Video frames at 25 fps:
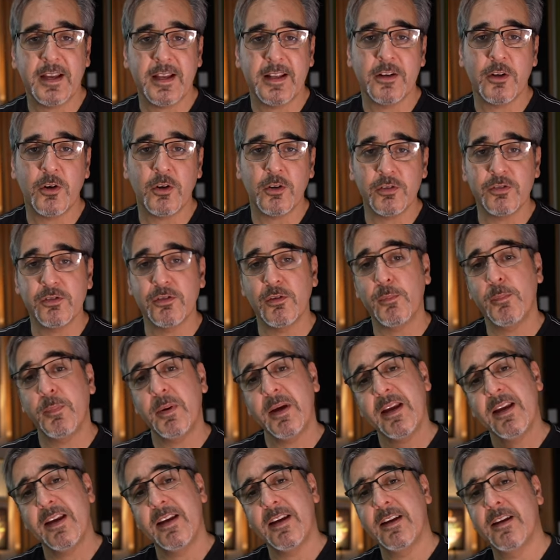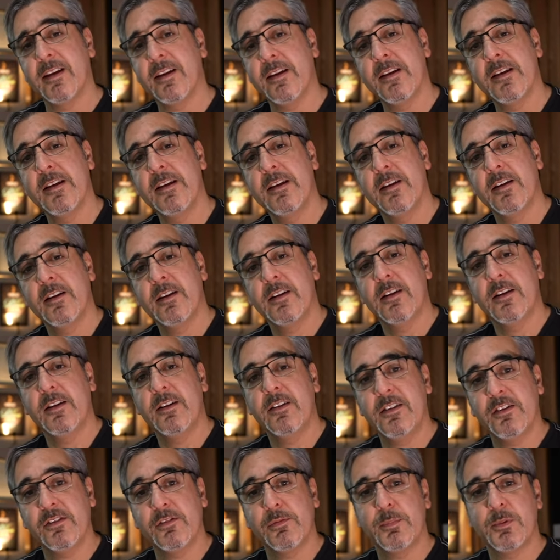and also paying
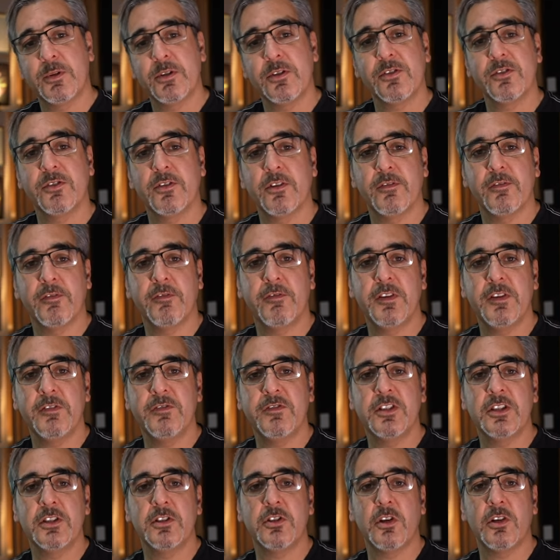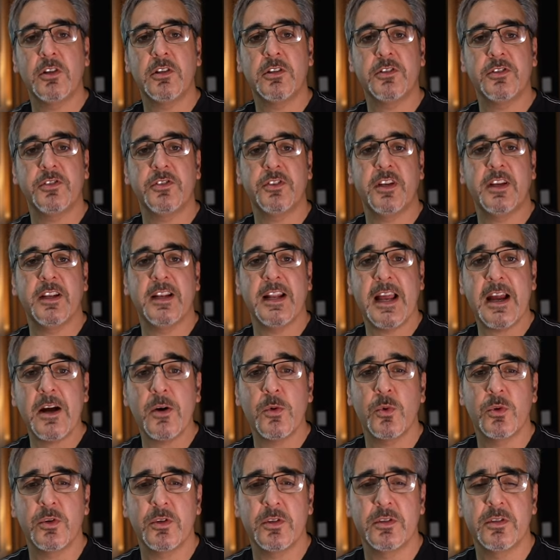this person $50 an
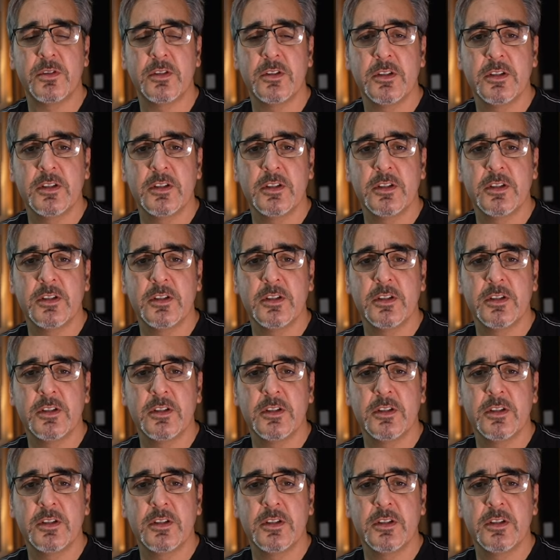hour.